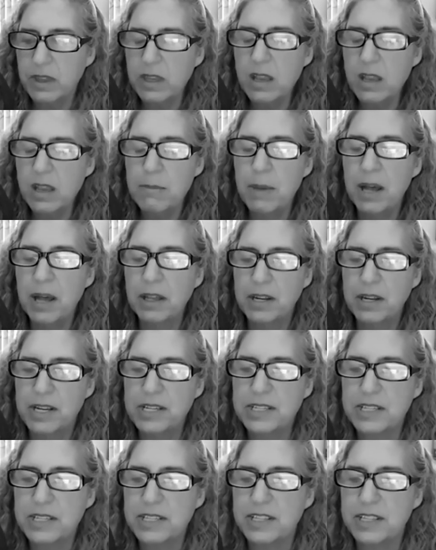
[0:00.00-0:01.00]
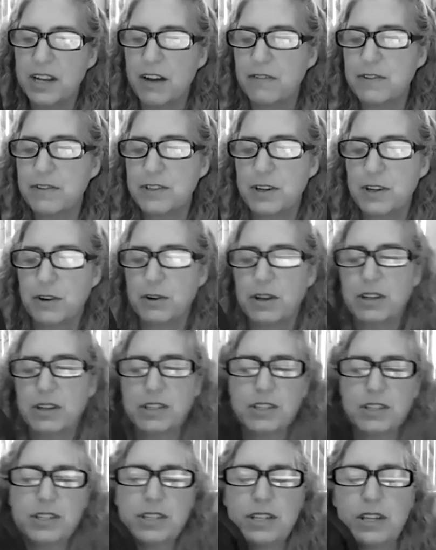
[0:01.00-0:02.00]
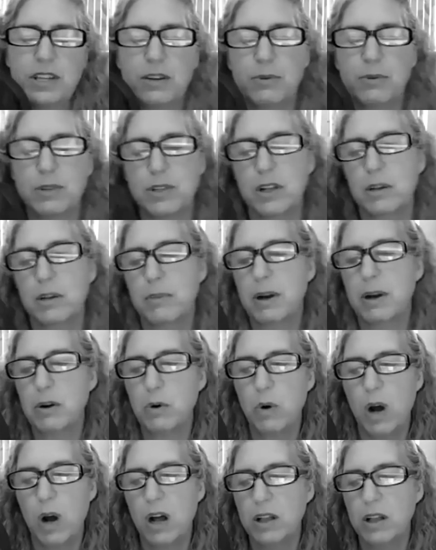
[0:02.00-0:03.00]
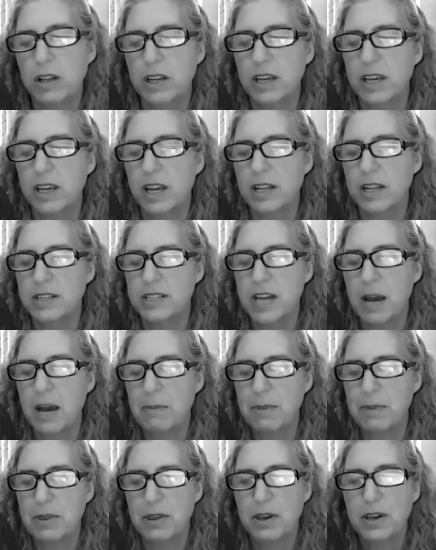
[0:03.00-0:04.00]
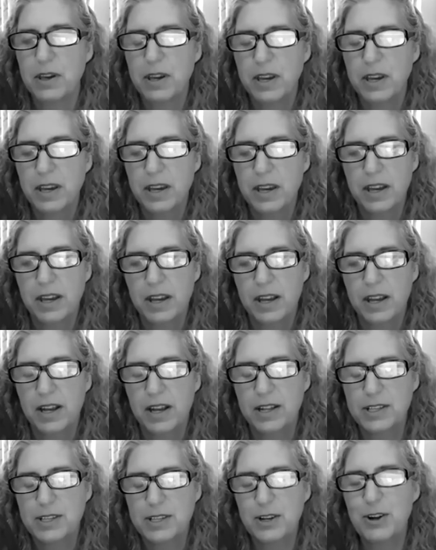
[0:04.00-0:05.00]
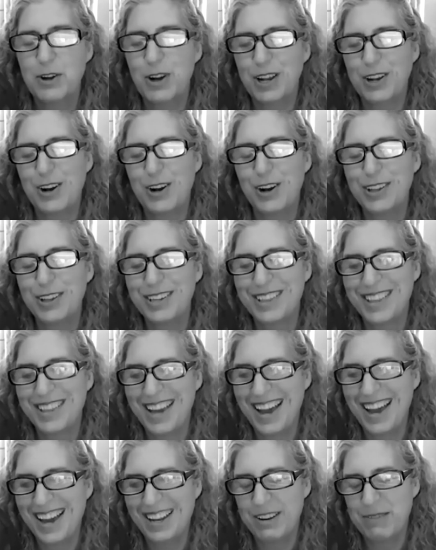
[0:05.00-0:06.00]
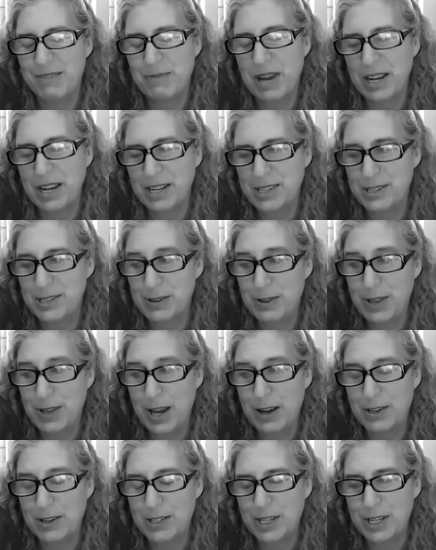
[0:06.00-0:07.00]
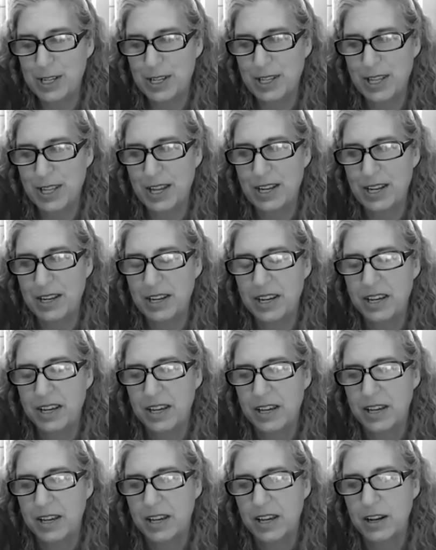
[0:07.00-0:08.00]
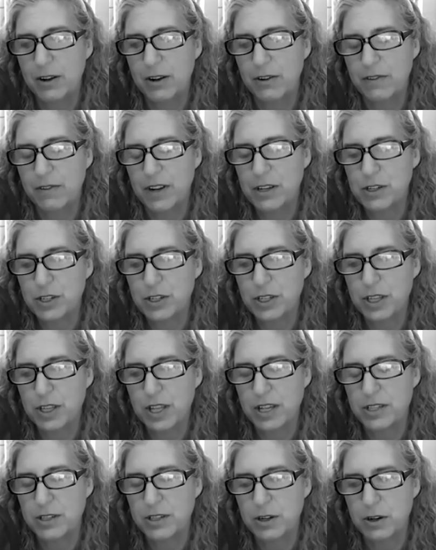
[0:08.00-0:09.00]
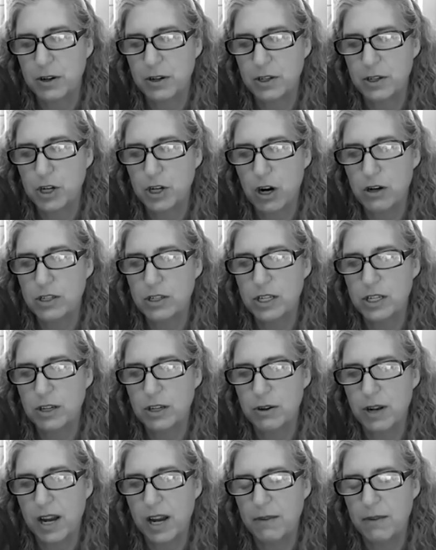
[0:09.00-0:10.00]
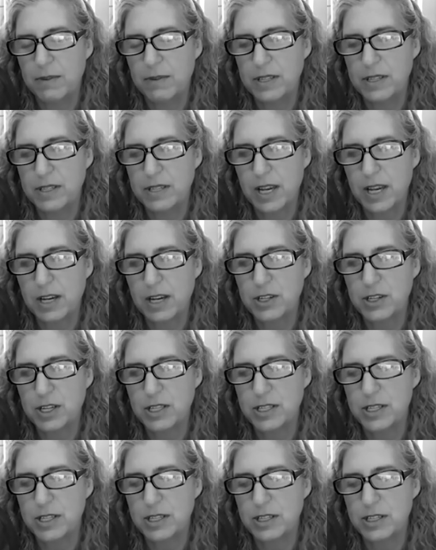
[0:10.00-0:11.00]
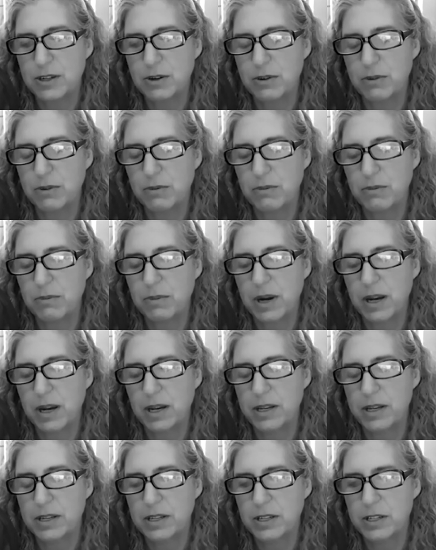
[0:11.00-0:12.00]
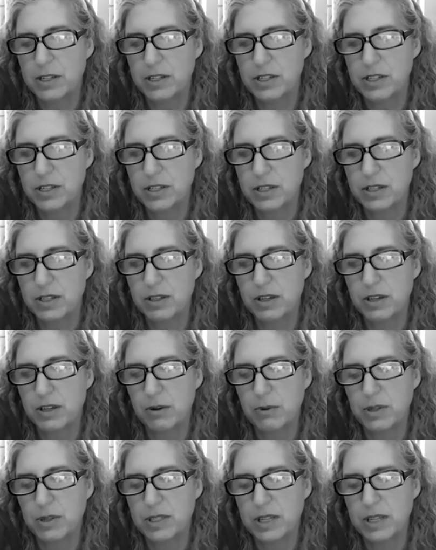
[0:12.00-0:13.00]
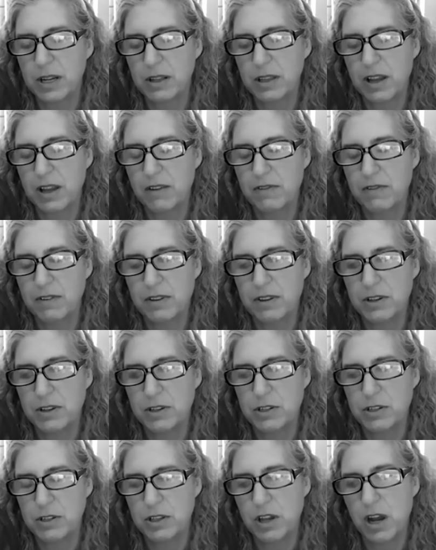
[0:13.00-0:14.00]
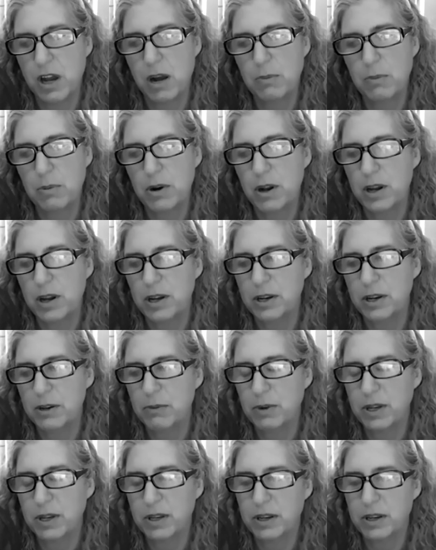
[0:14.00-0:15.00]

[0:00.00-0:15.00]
melodies and stuff. So it was all about quality and depth. And so I called it that back in 2000. And then, eventually they started charging you to have these stations. And so mine just, once I left the opera and went